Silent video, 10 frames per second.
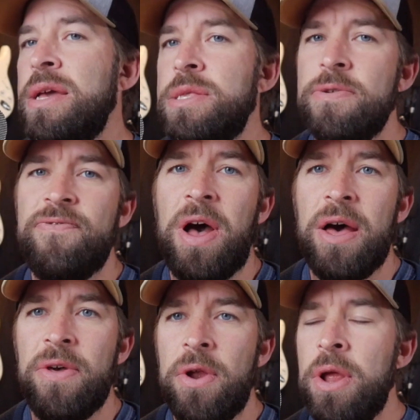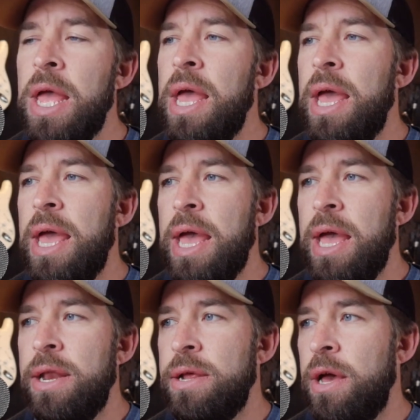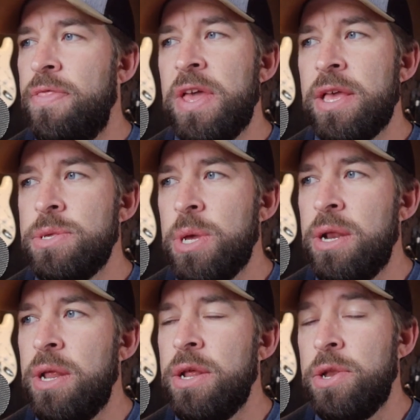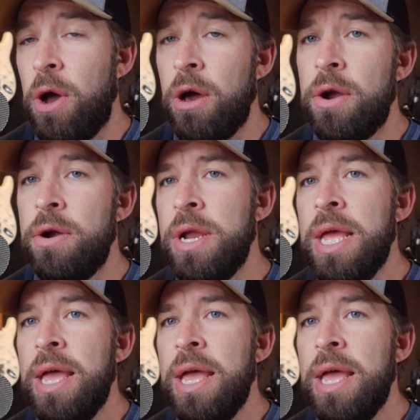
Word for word: It's a father and I think a son and a daughter,